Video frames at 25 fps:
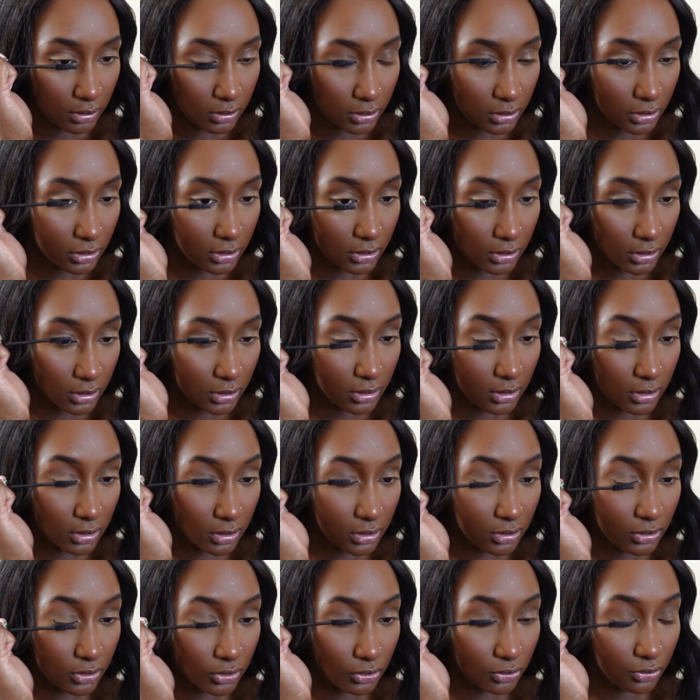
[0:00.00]
Just
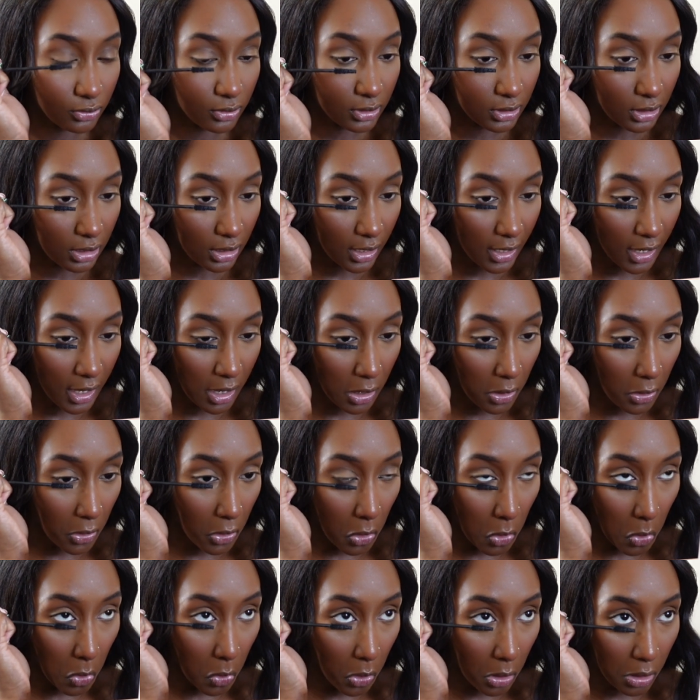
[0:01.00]
gonna do a light
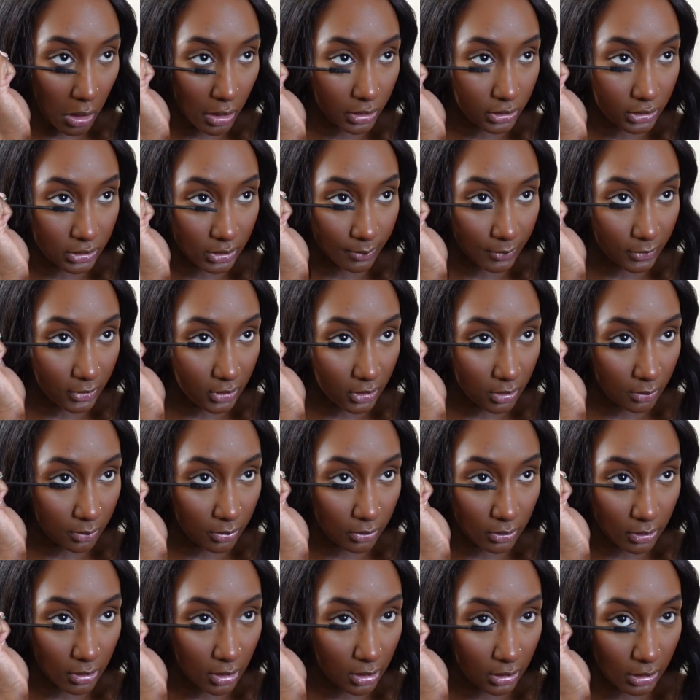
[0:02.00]
coat because I'm gonna
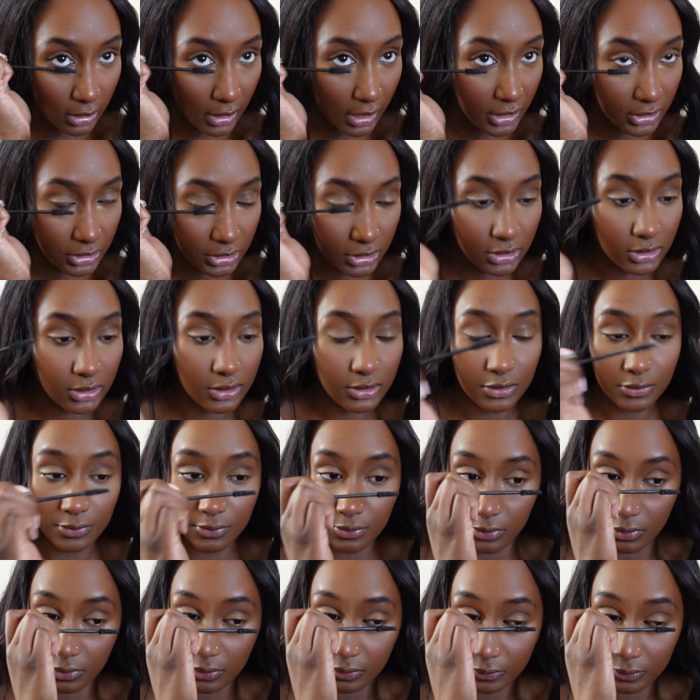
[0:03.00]
put on lashes.
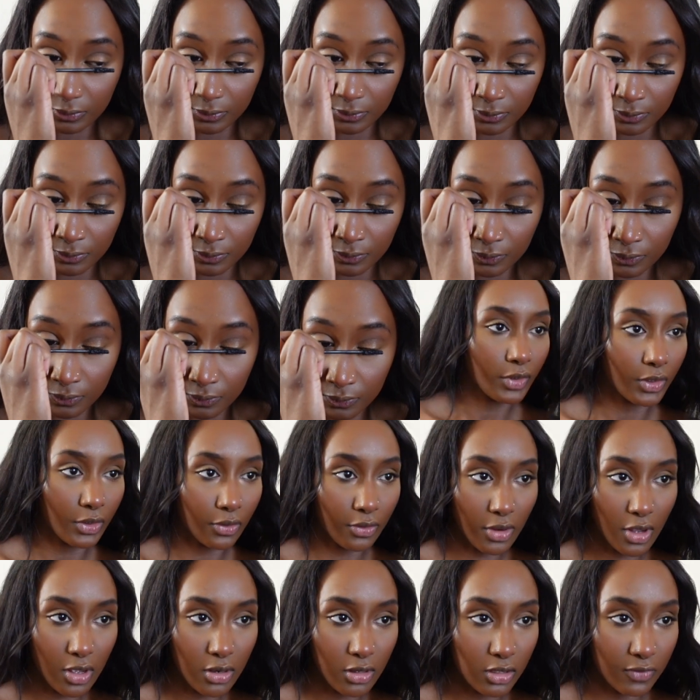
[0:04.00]

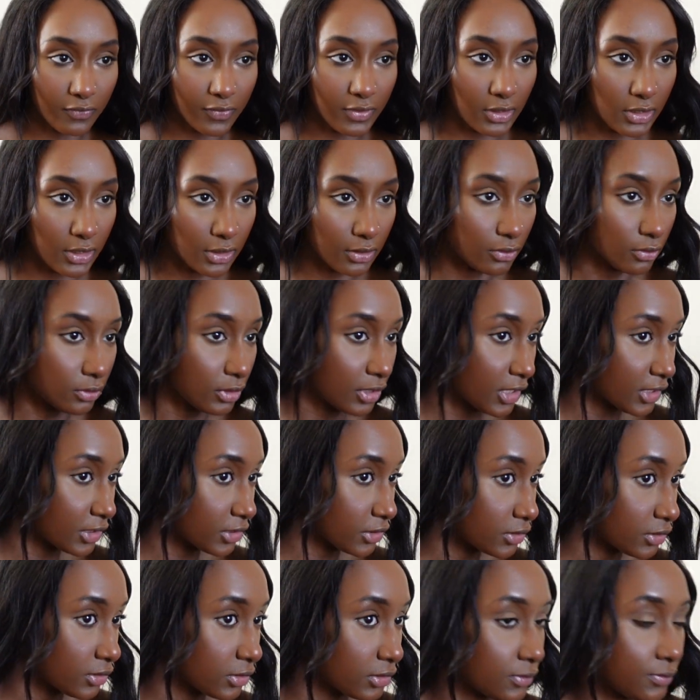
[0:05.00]
Girl, I don't even need no
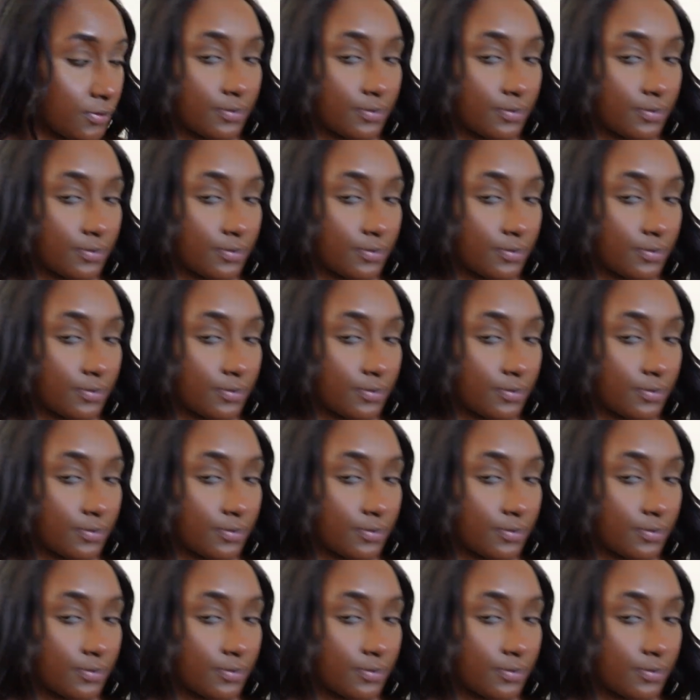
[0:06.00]
lashes.